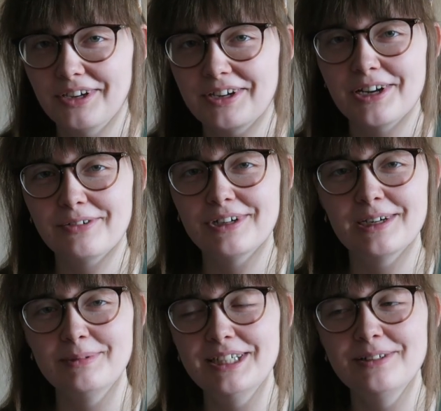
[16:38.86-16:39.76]
you know what
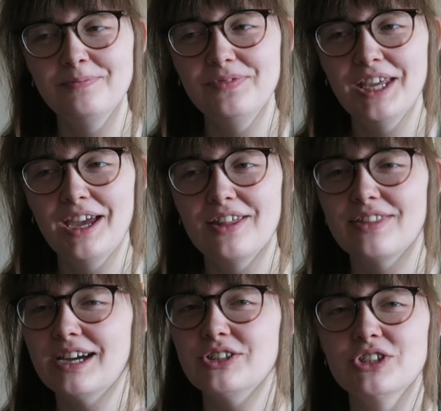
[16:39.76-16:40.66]
I mean?
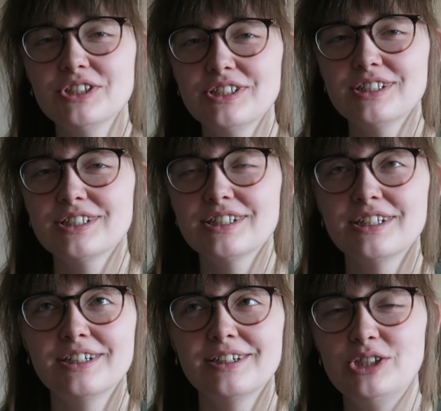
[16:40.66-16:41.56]
That just
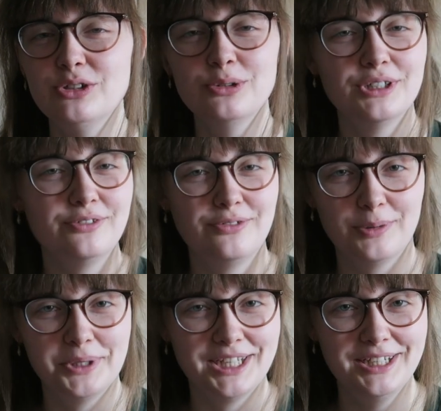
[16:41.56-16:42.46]
do it
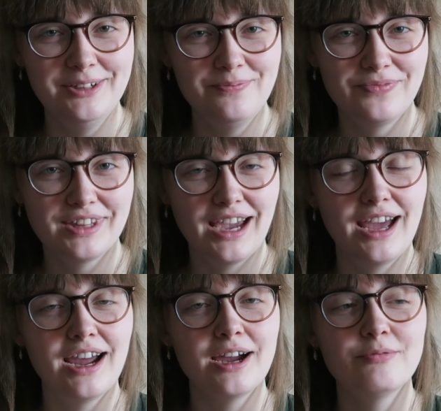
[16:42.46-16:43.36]
for me
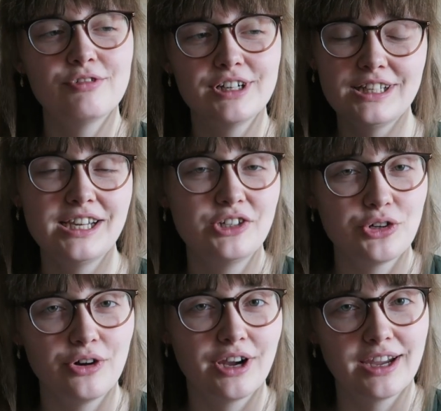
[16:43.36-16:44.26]
and I'm really
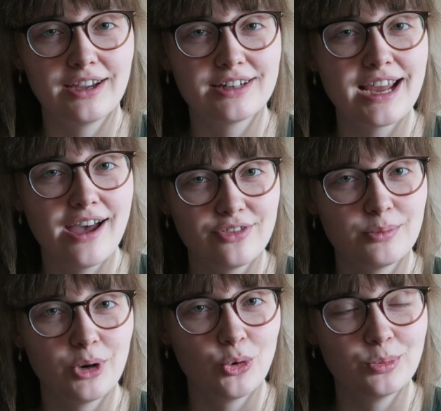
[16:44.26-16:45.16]
enjoying it at the
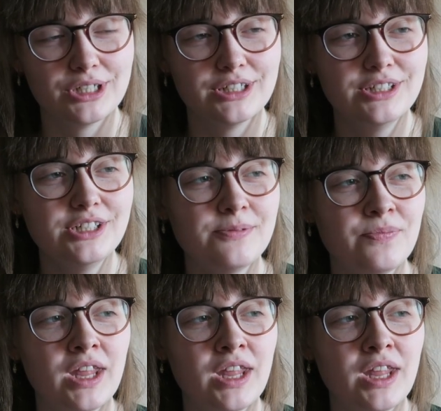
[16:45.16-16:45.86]
moment.